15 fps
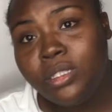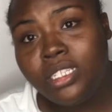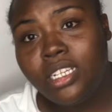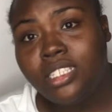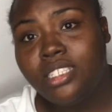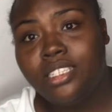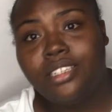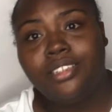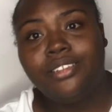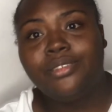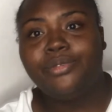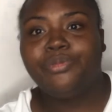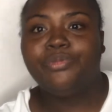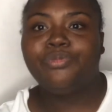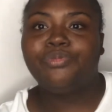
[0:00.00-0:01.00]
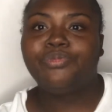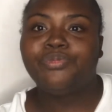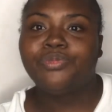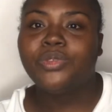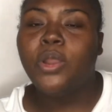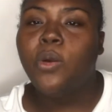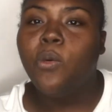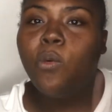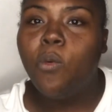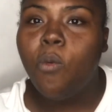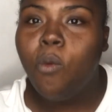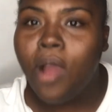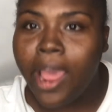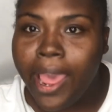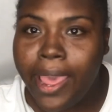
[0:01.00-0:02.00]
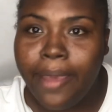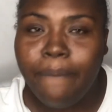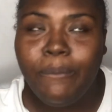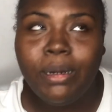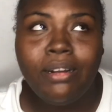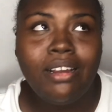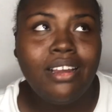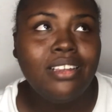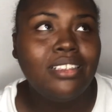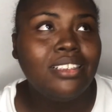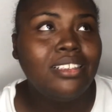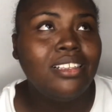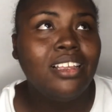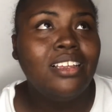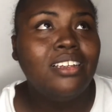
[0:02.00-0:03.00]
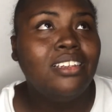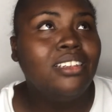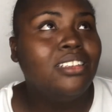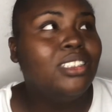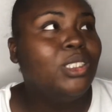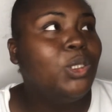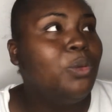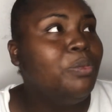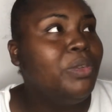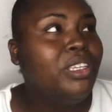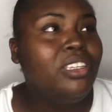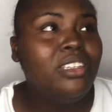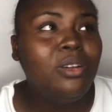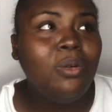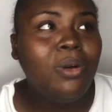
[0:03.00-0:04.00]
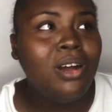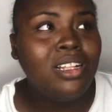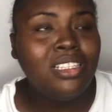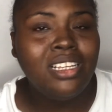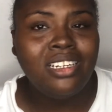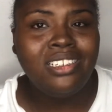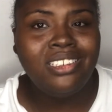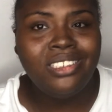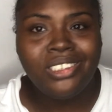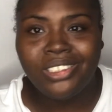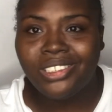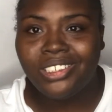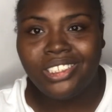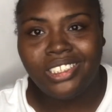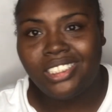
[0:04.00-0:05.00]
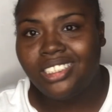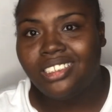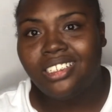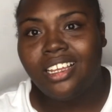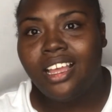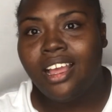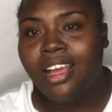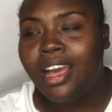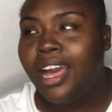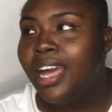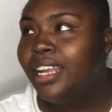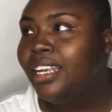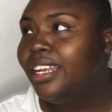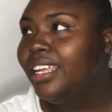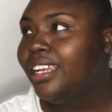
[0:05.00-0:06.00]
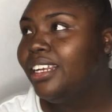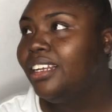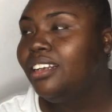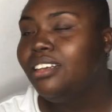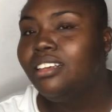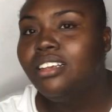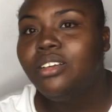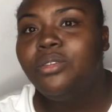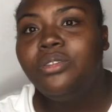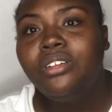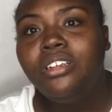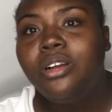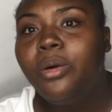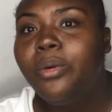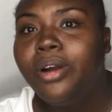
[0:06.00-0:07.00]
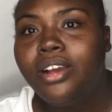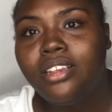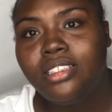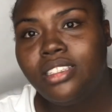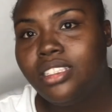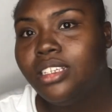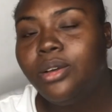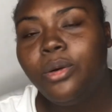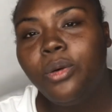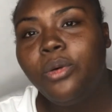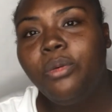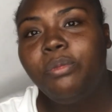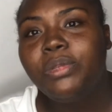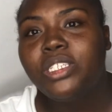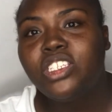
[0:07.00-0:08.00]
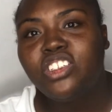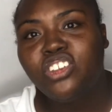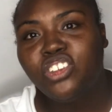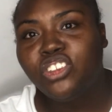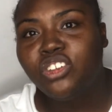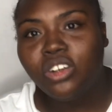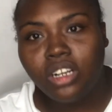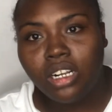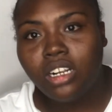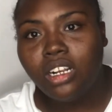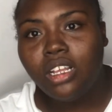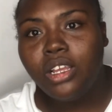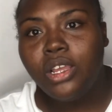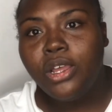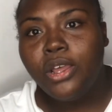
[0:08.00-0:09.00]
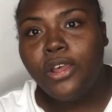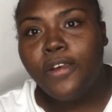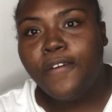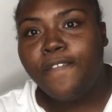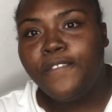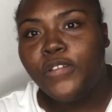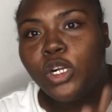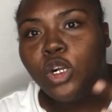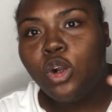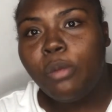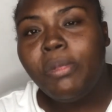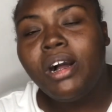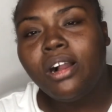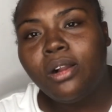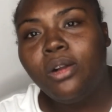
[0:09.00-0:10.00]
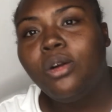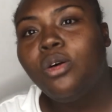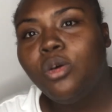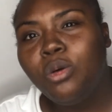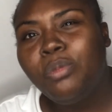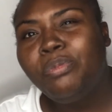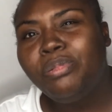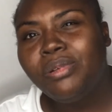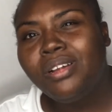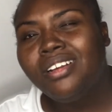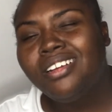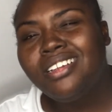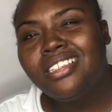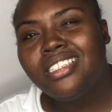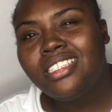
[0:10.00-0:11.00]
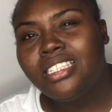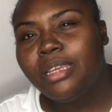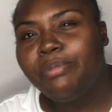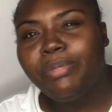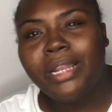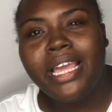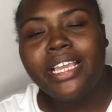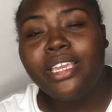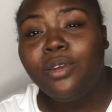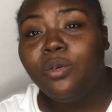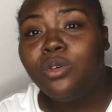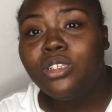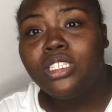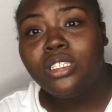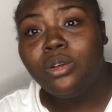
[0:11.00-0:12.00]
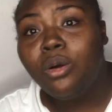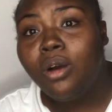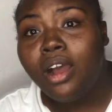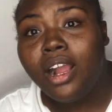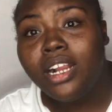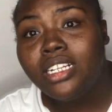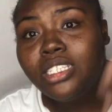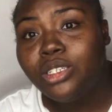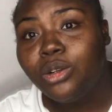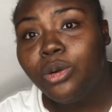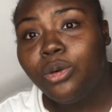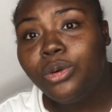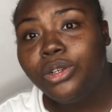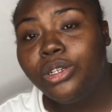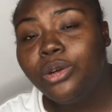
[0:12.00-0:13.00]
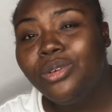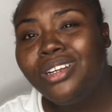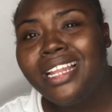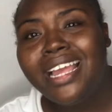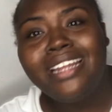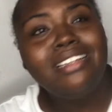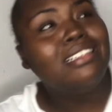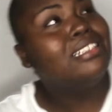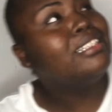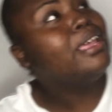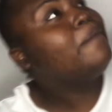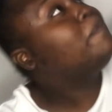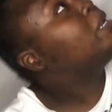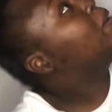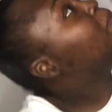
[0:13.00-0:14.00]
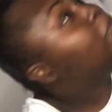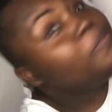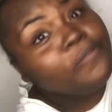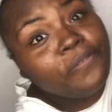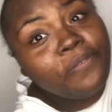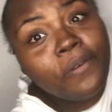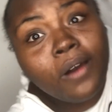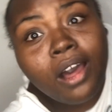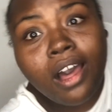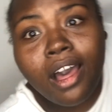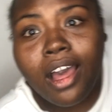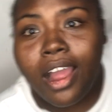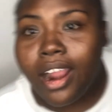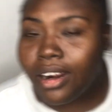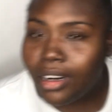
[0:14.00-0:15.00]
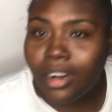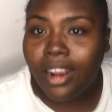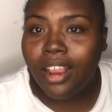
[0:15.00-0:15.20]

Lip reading: of 10. Why? Because to me the water did dirty, and then you don't want to see how much struggle for go back up the step. Like, it was so hard to go down, like the step them far,